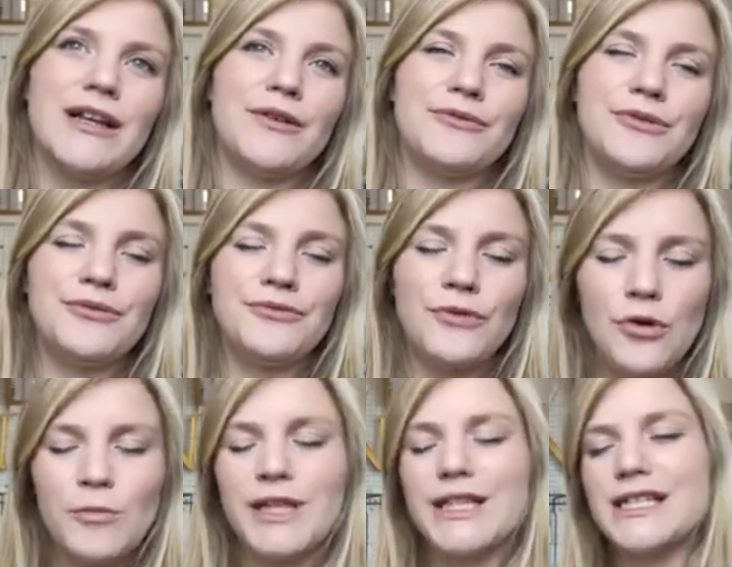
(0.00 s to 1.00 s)
love the
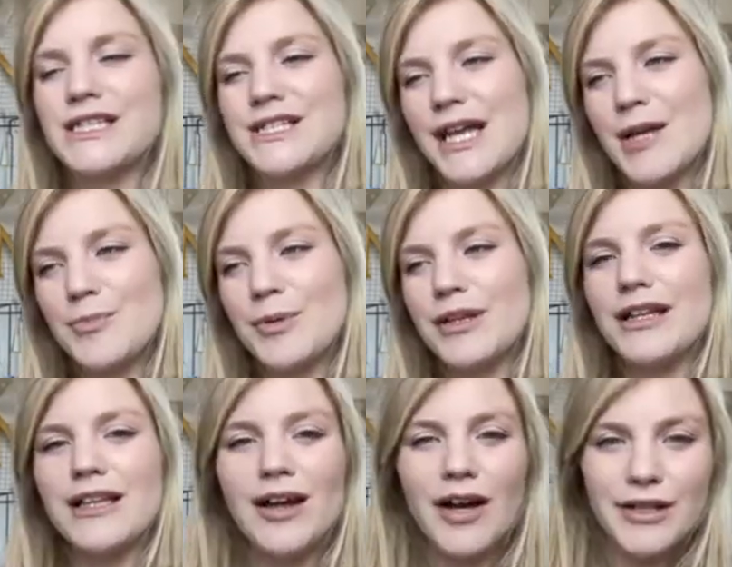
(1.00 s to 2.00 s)
form and the shape and the
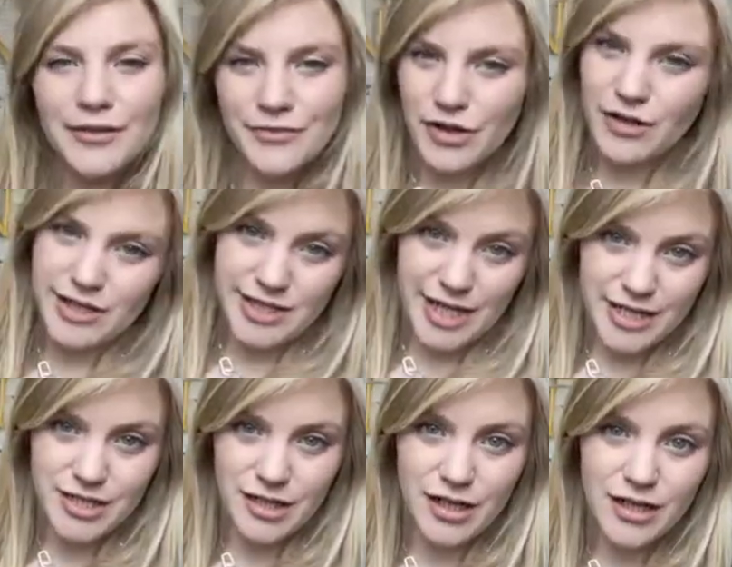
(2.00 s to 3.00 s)
line of
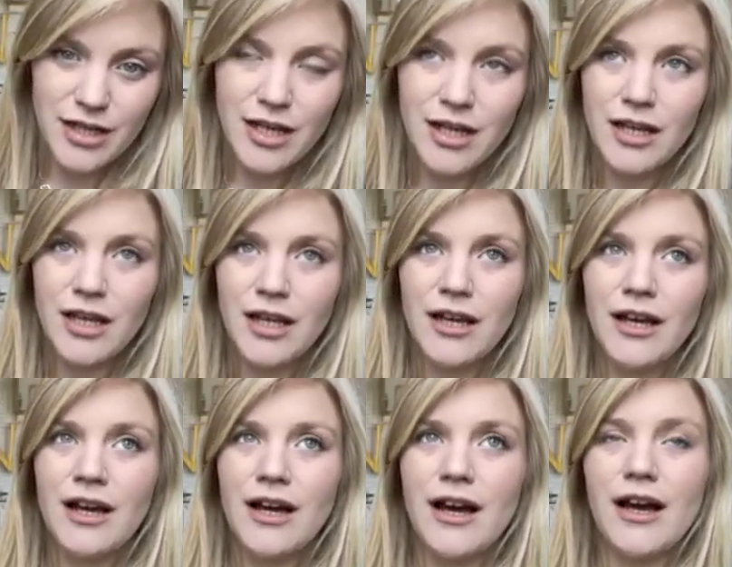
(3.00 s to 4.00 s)
architecture,
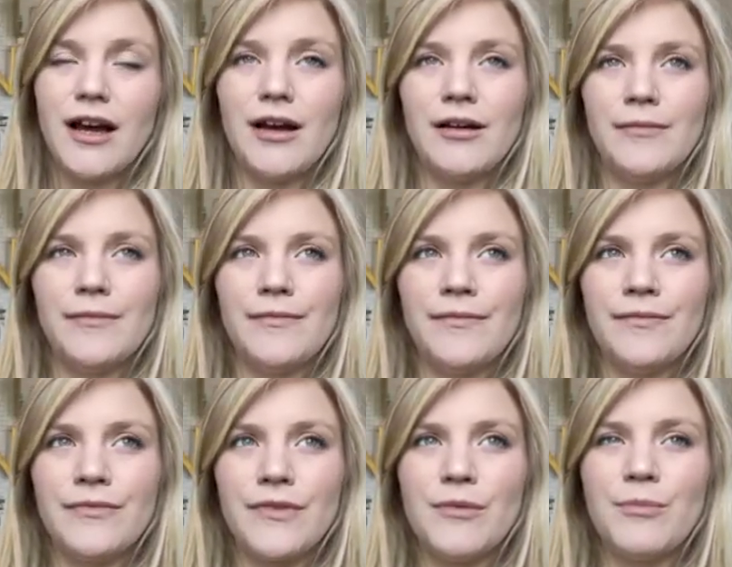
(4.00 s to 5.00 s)
um,
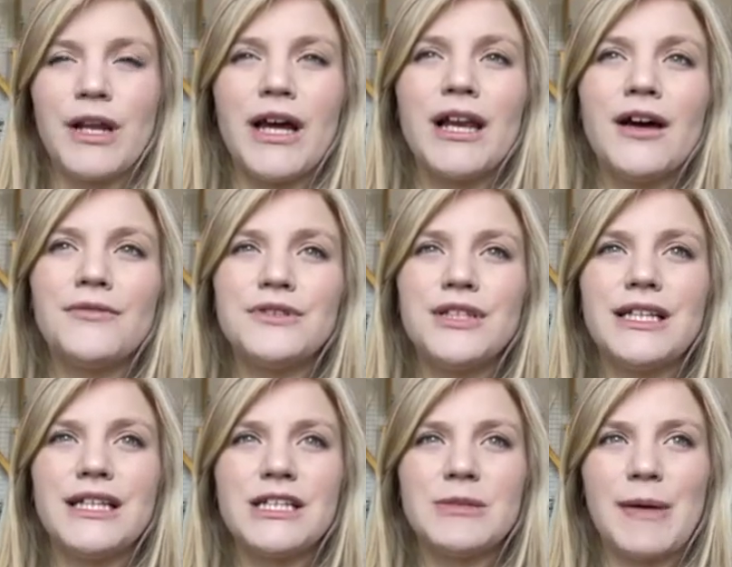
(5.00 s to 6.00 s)
but I loved that
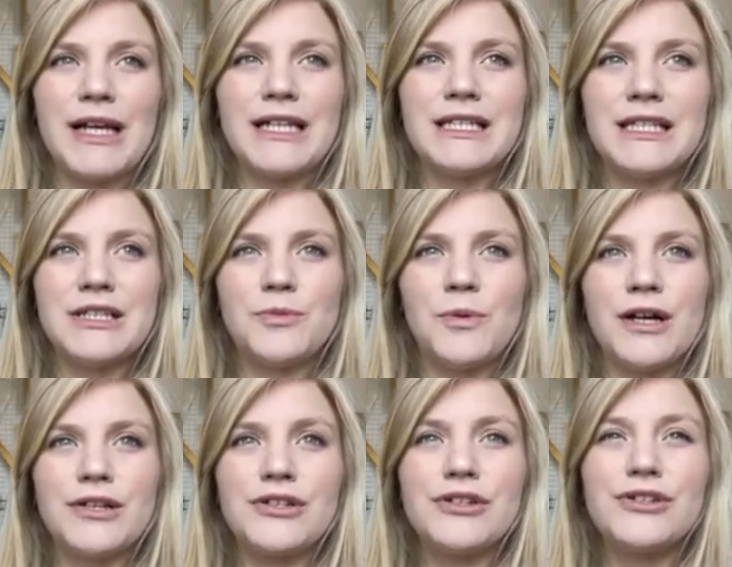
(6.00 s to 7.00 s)
these spaces were
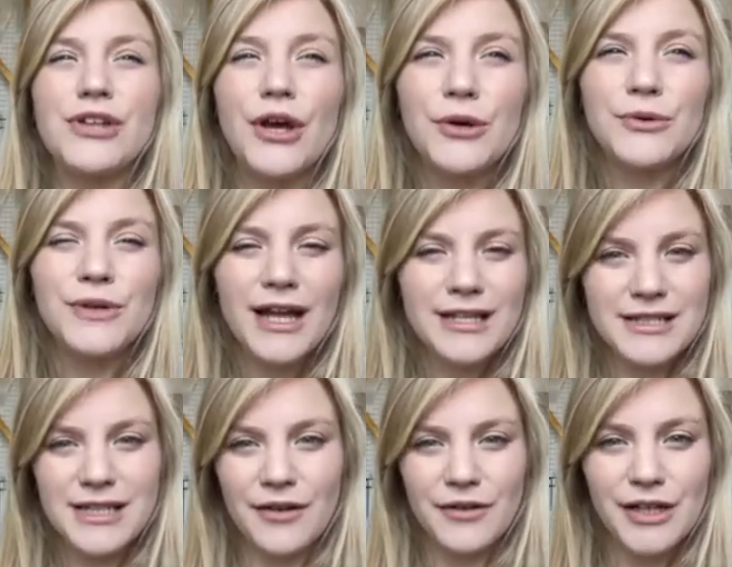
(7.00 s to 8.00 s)
so
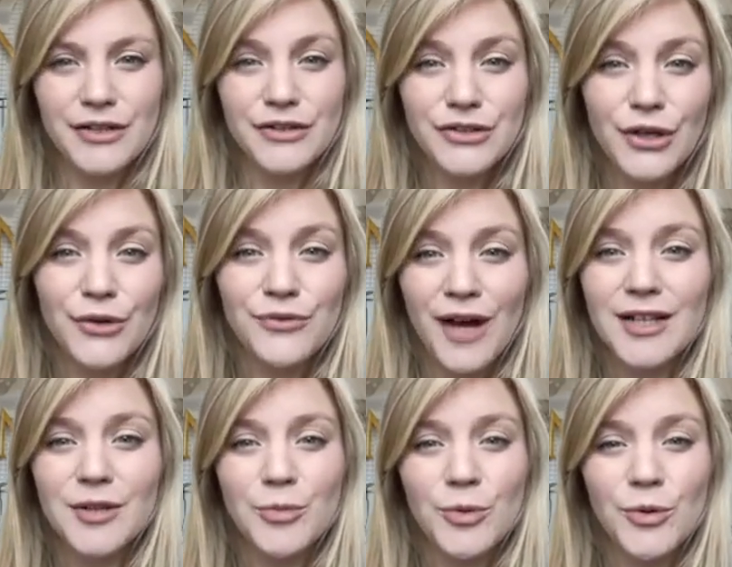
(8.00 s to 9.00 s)
necessary and so
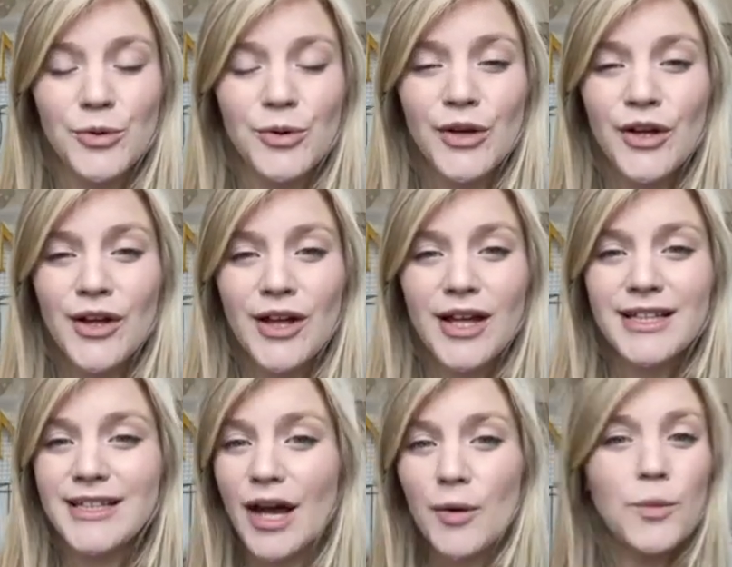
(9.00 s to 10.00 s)
valuable,
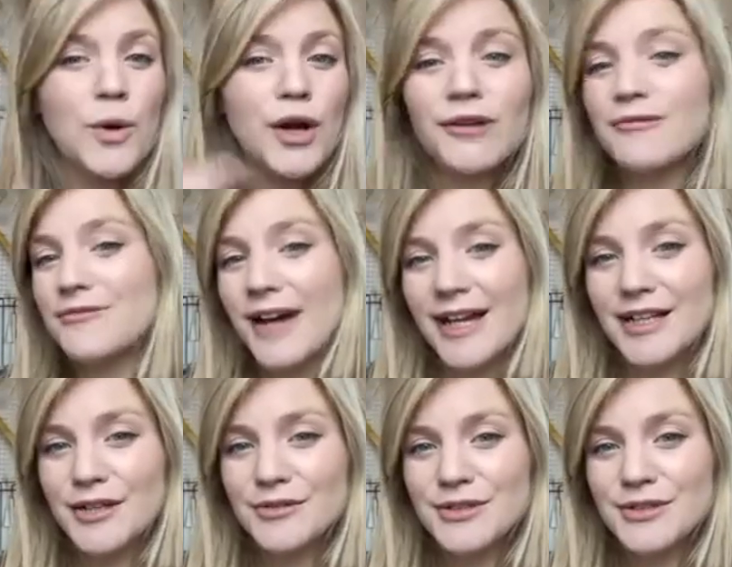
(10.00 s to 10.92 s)
yet weren't valued.